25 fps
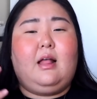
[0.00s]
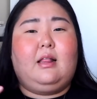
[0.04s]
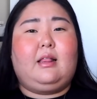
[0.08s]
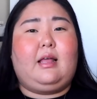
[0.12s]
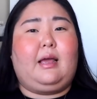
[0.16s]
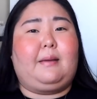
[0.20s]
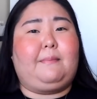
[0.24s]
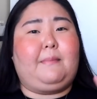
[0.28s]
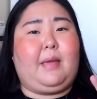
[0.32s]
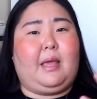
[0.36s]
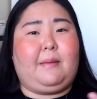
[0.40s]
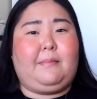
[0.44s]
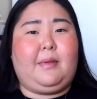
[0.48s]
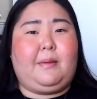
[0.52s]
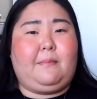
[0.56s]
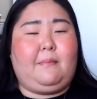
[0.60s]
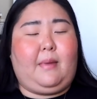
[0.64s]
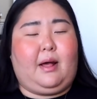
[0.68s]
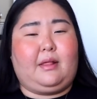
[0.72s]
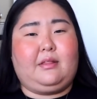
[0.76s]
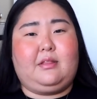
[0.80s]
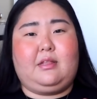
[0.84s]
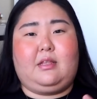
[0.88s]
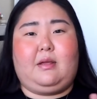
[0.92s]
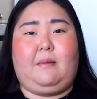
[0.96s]
like maybe
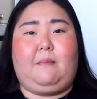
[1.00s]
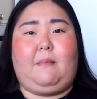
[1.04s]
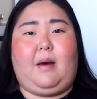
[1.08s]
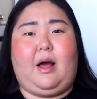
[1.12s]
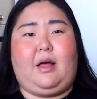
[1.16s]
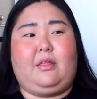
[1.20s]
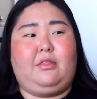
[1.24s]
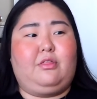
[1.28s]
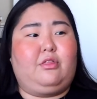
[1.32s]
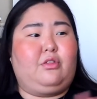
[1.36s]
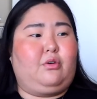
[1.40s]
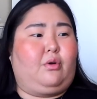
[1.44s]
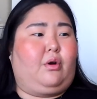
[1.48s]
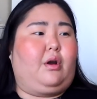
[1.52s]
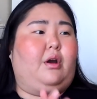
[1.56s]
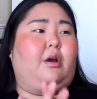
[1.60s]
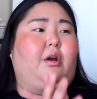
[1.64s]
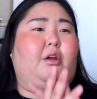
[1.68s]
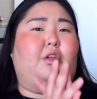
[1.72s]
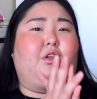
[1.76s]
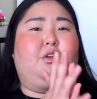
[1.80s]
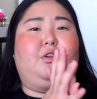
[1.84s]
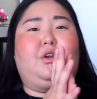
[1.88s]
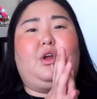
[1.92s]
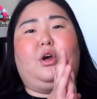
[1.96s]
month to month,
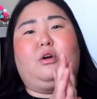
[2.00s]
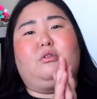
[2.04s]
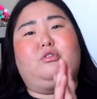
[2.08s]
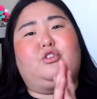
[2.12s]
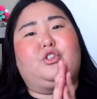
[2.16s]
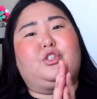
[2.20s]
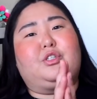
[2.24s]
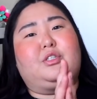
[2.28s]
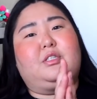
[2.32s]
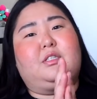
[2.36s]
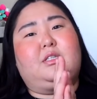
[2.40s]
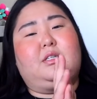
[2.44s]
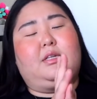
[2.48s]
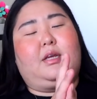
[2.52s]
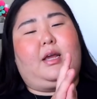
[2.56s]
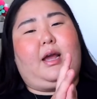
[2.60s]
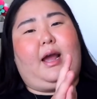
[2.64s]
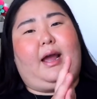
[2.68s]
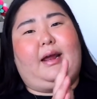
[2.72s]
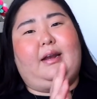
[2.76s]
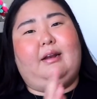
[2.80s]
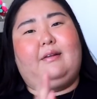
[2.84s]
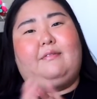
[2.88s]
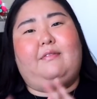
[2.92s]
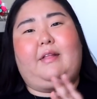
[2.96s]
or you know, just
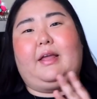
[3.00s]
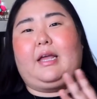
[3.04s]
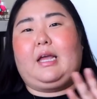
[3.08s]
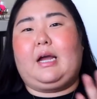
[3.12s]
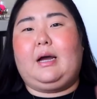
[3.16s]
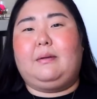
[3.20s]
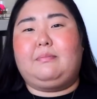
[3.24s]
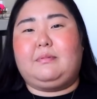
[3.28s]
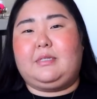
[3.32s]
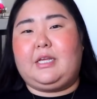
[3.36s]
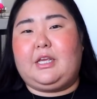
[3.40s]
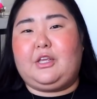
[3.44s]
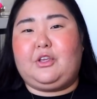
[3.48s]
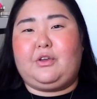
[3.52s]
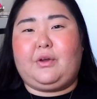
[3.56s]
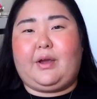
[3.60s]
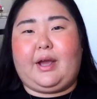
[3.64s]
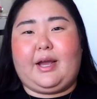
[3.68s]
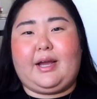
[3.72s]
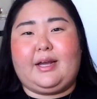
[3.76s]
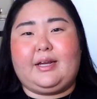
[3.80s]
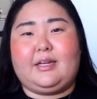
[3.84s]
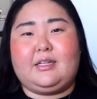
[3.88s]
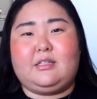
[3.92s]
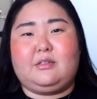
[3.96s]
kind of like update you
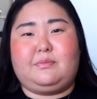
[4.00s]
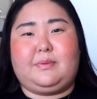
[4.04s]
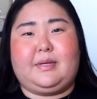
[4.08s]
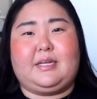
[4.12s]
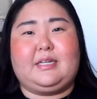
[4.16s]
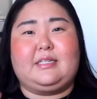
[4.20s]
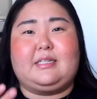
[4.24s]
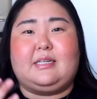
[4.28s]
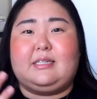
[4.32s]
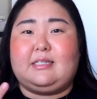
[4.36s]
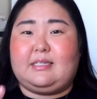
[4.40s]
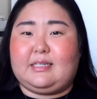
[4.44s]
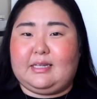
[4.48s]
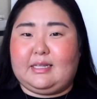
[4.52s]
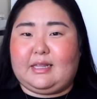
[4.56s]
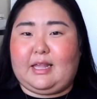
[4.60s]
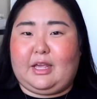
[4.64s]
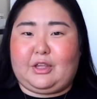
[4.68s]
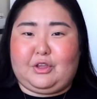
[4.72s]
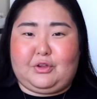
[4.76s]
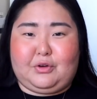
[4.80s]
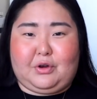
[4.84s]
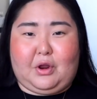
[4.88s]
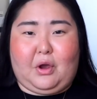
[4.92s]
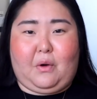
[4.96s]
guys because I did
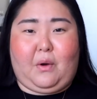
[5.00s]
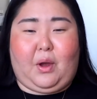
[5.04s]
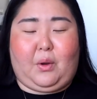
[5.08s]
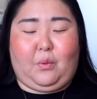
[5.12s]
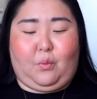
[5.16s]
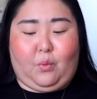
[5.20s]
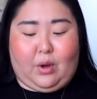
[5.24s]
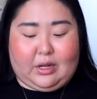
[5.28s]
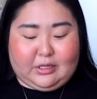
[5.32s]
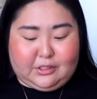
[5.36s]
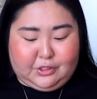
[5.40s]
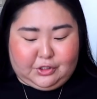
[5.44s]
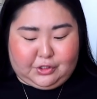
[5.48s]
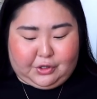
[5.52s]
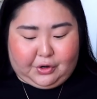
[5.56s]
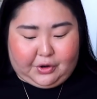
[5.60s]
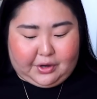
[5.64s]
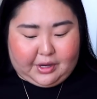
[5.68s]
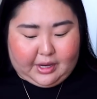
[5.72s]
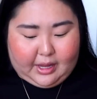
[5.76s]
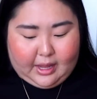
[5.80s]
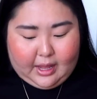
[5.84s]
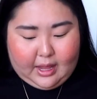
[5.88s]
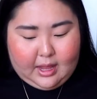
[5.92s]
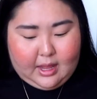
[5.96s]
let you know I was
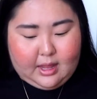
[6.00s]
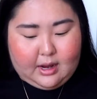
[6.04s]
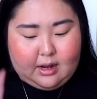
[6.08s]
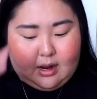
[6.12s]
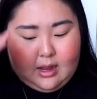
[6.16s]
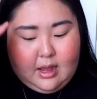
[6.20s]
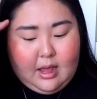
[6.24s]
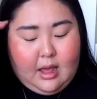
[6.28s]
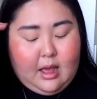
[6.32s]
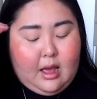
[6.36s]
starting it.